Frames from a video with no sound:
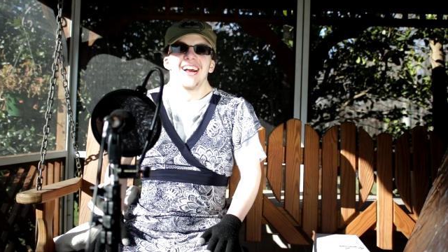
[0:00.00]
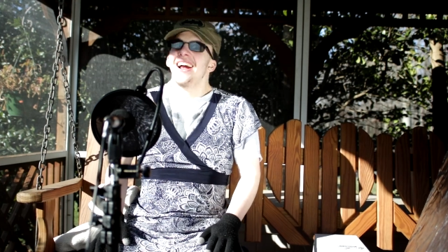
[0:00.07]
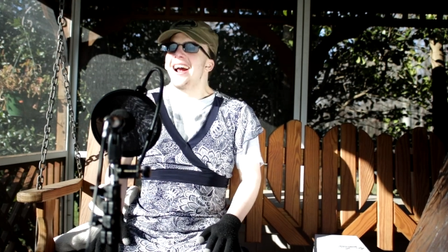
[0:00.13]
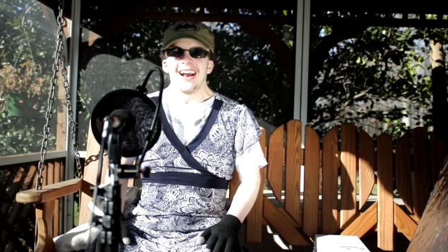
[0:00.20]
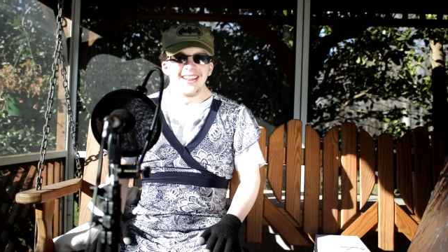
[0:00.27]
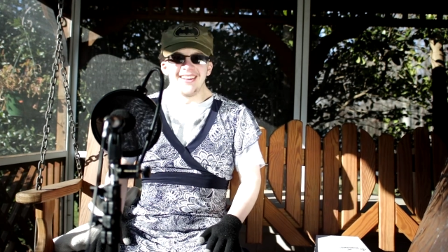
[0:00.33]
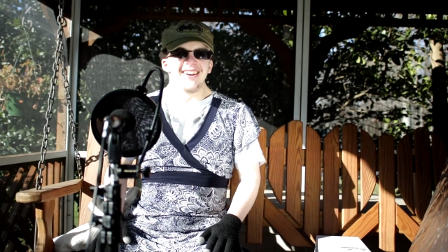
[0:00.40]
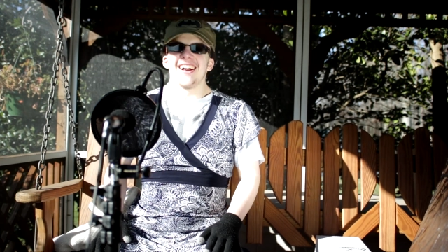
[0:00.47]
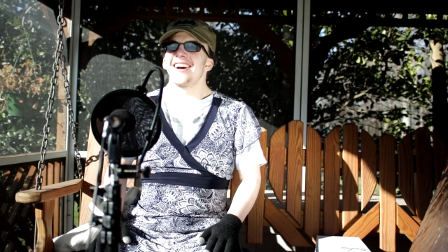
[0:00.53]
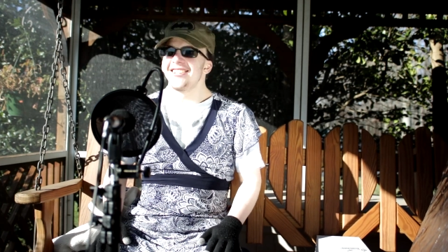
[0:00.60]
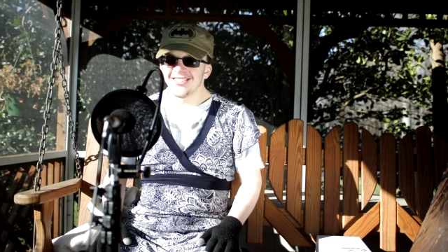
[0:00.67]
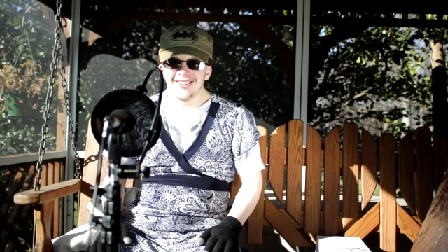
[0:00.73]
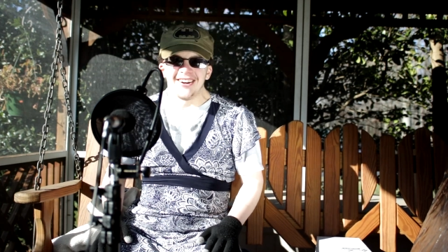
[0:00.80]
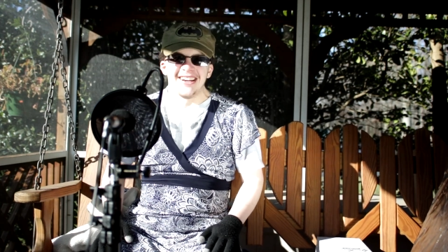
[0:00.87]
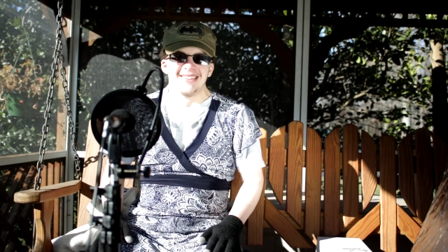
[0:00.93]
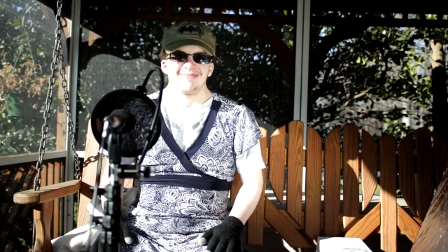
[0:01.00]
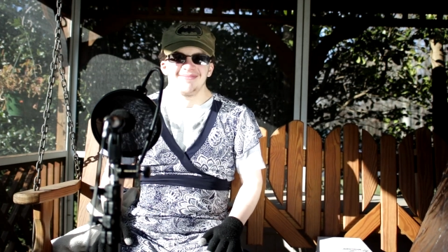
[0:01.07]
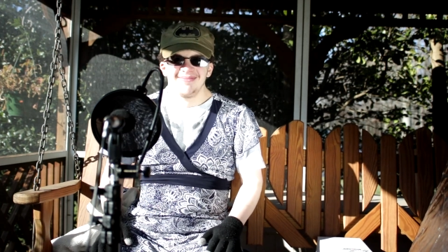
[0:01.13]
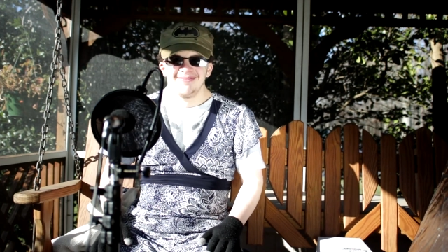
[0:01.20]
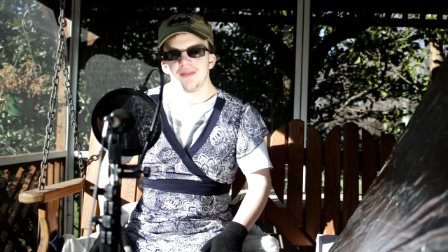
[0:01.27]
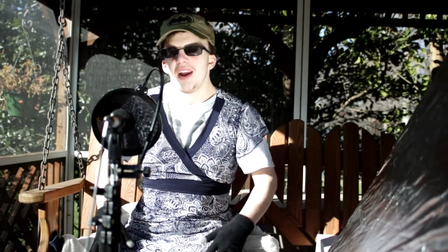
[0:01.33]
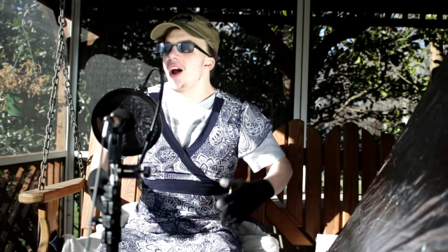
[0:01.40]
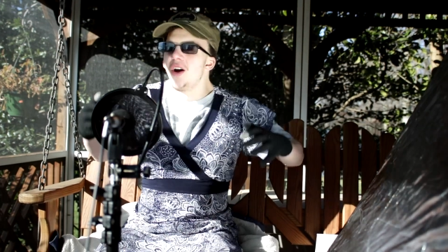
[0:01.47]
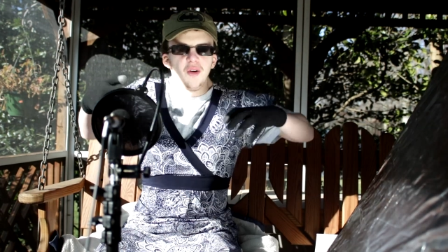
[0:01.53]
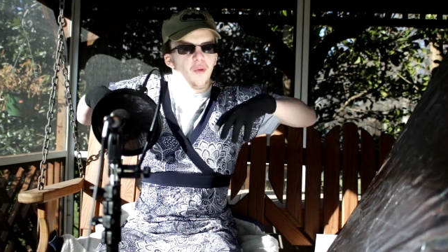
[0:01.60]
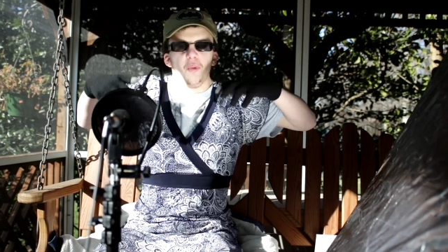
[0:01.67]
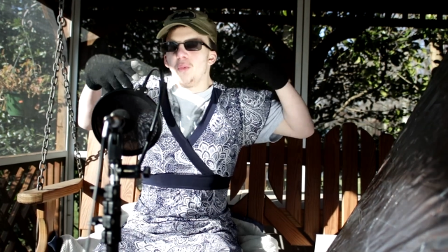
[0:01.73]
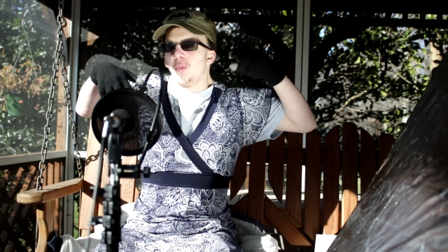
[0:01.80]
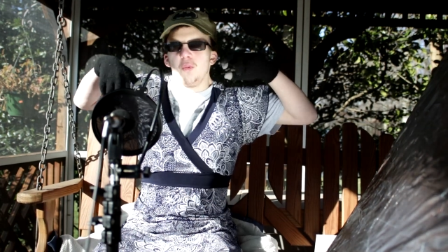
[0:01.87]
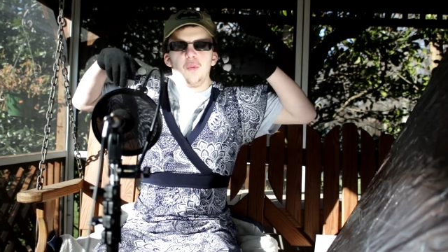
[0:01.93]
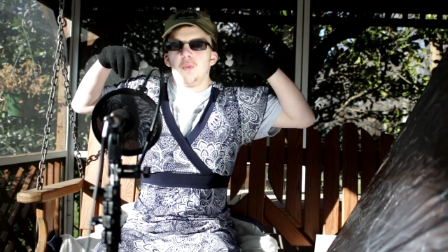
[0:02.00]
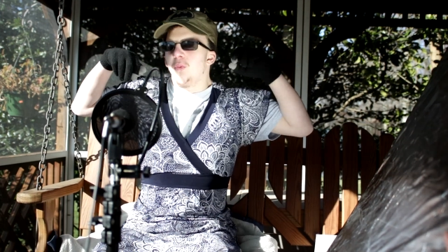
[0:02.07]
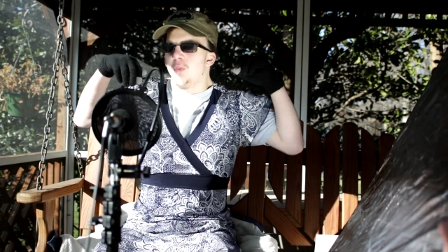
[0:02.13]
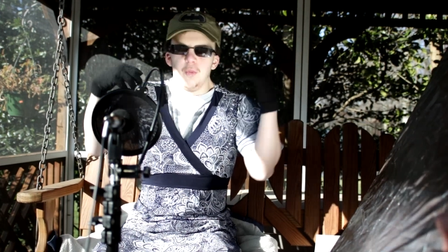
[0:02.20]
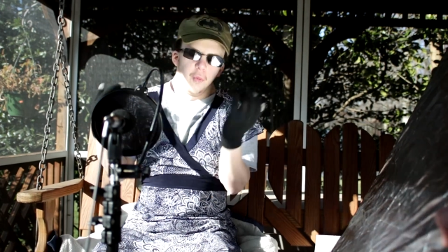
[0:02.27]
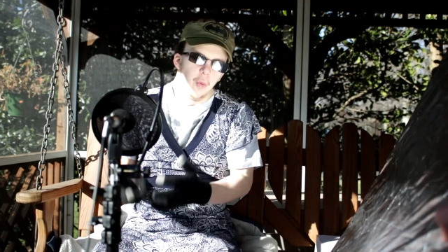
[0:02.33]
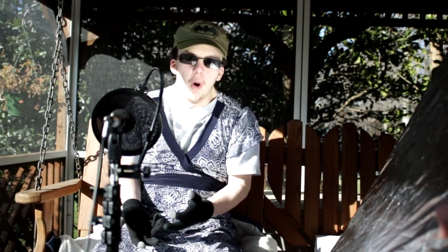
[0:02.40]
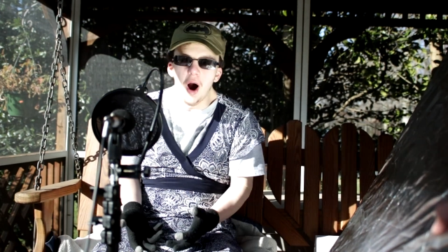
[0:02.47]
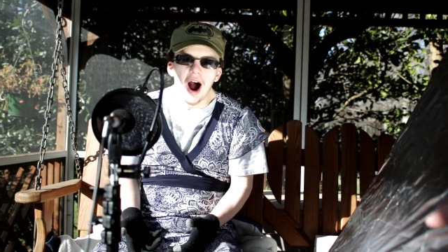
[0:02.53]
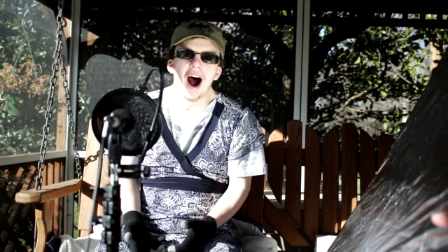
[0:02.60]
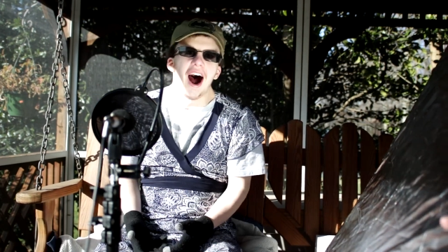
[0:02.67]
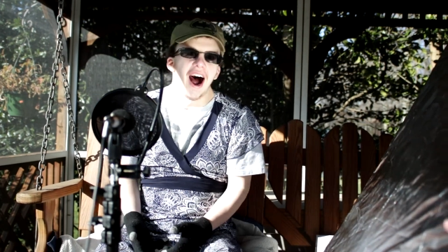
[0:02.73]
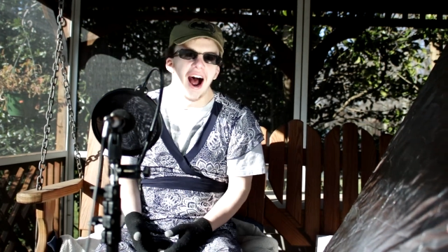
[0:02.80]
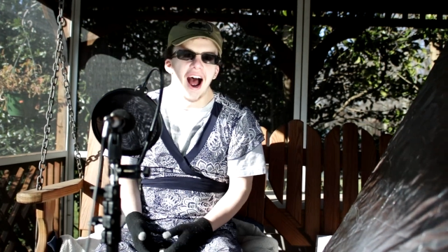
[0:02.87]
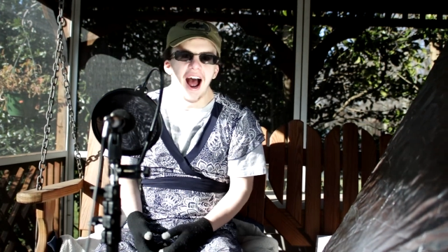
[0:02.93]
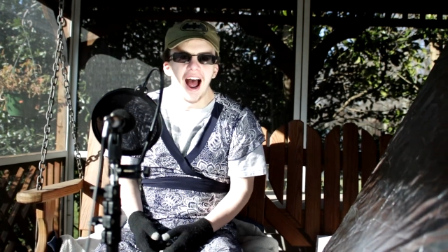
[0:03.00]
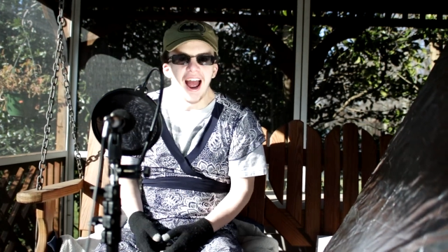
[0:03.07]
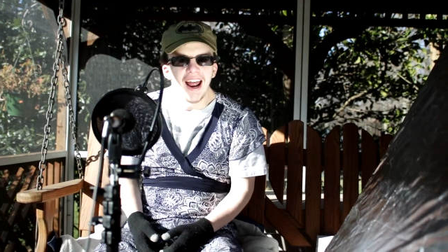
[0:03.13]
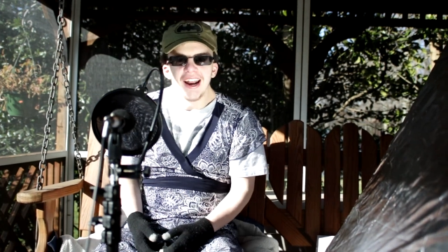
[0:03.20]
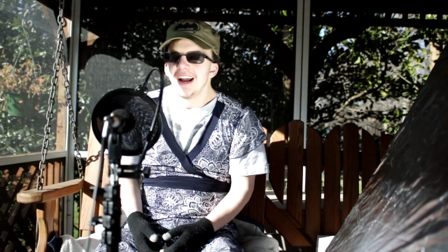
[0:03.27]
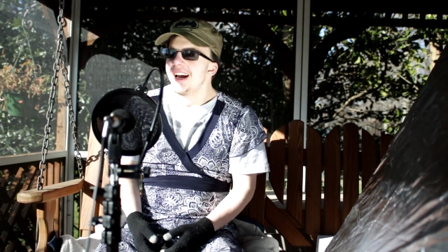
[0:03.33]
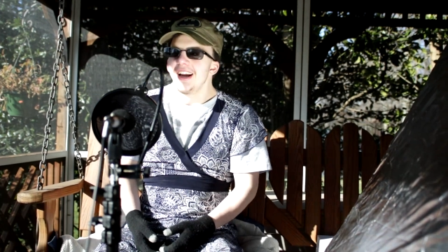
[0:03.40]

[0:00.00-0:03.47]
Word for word: and then ice cream. What?